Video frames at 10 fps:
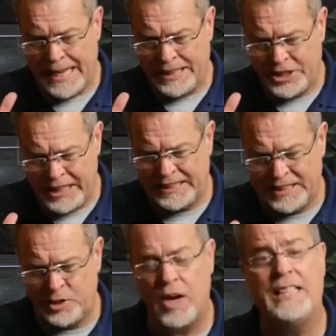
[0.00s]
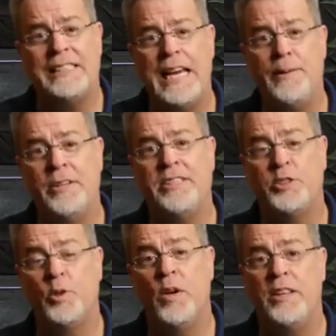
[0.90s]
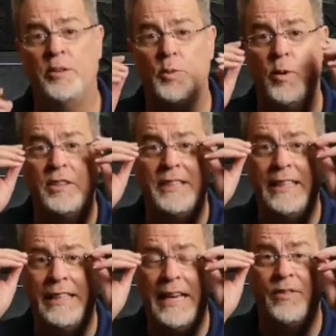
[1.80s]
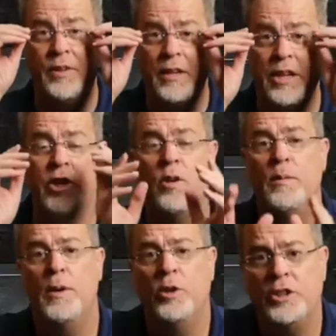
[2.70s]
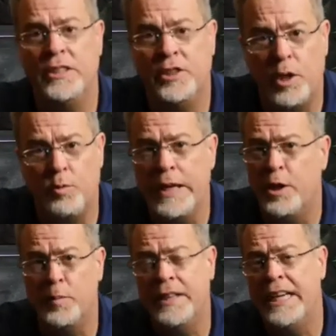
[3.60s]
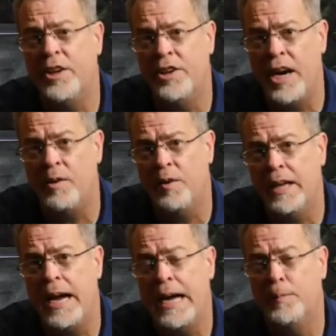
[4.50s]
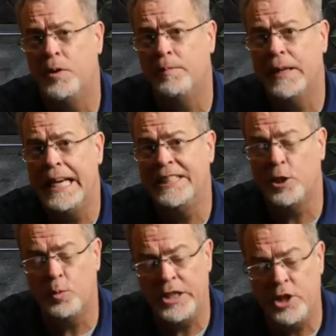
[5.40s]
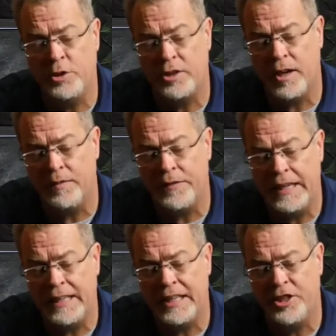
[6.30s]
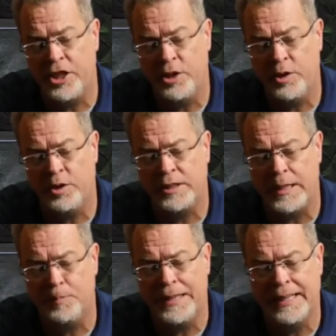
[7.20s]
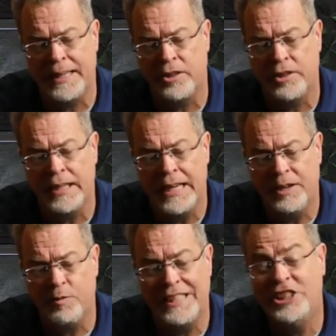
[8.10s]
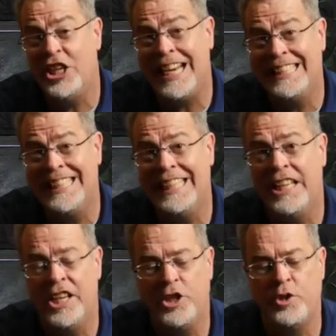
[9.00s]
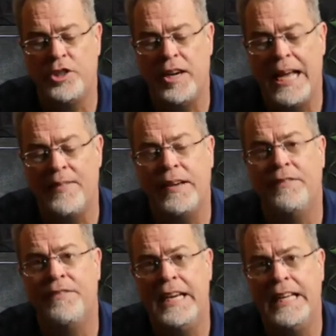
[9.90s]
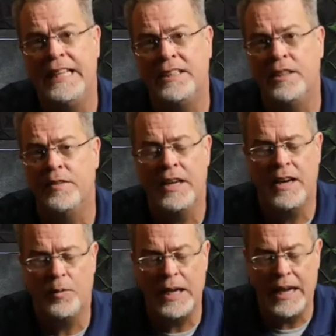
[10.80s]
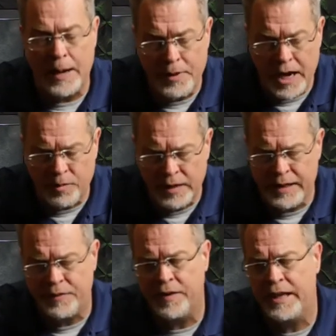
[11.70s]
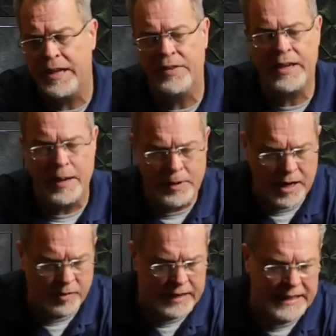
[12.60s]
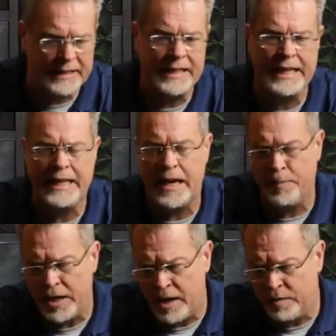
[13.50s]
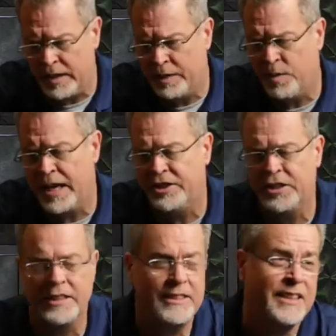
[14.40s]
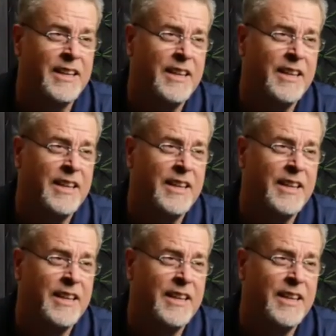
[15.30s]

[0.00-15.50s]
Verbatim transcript: Jesus Christ came to destroy those works of the devil. Your emotions are real, but they are not reliable. And so when you start feeling accused and belittled, rejected, you start having feelings of, well, I'm not really forgiven, I'm not really clean, I'm not really righteous.